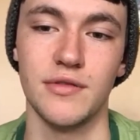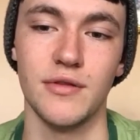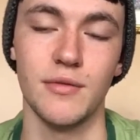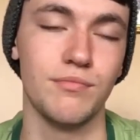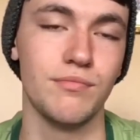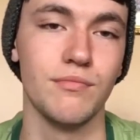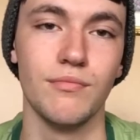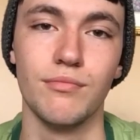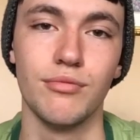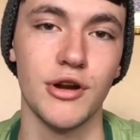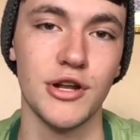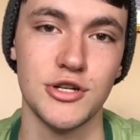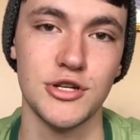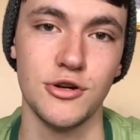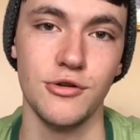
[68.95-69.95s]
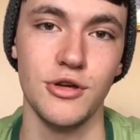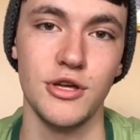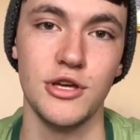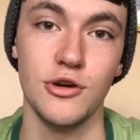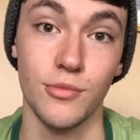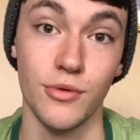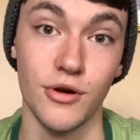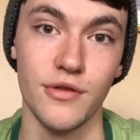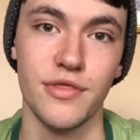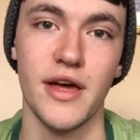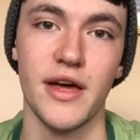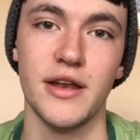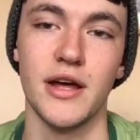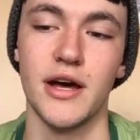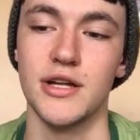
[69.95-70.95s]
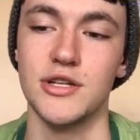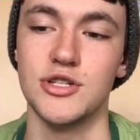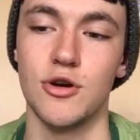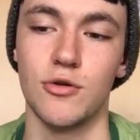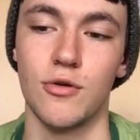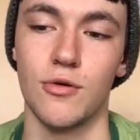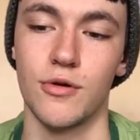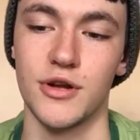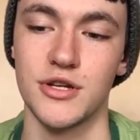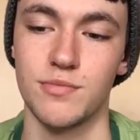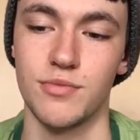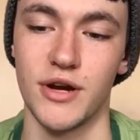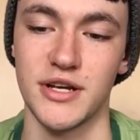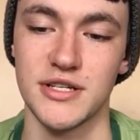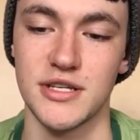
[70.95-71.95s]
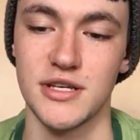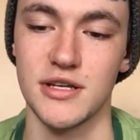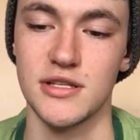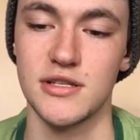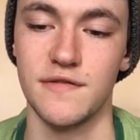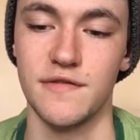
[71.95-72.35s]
the British humor that Joe Cornish brings to